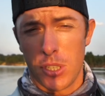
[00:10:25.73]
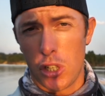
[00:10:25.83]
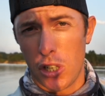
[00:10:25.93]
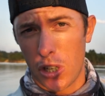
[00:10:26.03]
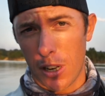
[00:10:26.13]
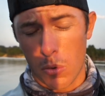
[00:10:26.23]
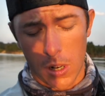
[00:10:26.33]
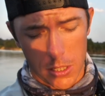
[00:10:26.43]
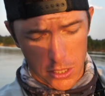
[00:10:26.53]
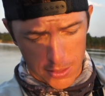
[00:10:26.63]
The G shock
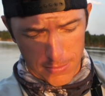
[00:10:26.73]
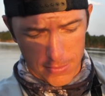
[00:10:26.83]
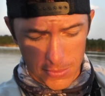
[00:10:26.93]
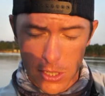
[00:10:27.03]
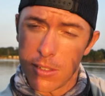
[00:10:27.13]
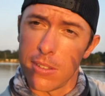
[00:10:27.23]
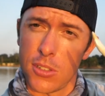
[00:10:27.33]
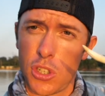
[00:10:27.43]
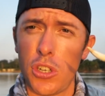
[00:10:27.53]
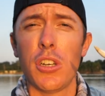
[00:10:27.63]
watch
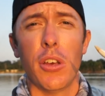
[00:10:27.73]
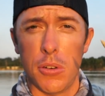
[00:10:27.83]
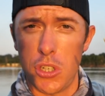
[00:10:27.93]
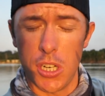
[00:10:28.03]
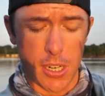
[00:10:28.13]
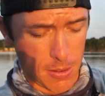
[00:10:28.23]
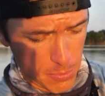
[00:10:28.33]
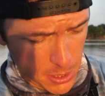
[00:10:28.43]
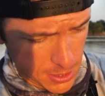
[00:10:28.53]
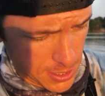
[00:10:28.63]
should go to G.
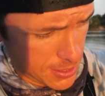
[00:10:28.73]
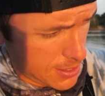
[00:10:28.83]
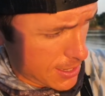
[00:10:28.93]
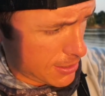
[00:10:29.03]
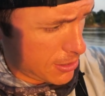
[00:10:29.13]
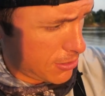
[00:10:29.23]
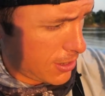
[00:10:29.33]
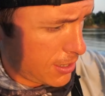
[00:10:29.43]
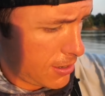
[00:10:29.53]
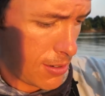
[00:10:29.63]
Plus I got the necklace
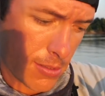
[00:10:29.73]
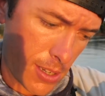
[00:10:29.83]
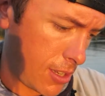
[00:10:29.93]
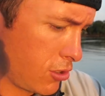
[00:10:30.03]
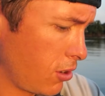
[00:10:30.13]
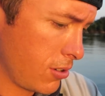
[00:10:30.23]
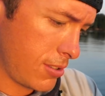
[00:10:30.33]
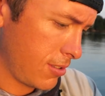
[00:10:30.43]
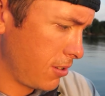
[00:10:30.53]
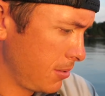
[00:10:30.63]
right here. Oh,
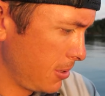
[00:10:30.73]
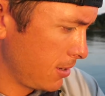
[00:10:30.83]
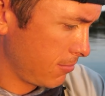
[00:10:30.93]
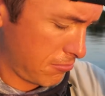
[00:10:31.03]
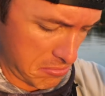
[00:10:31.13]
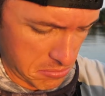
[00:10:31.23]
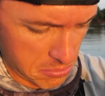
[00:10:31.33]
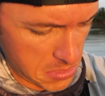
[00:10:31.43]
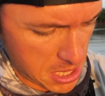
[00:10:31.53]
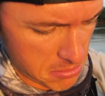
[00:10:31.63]
todos bien,
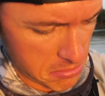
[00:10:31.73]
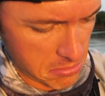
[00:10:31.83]
bien.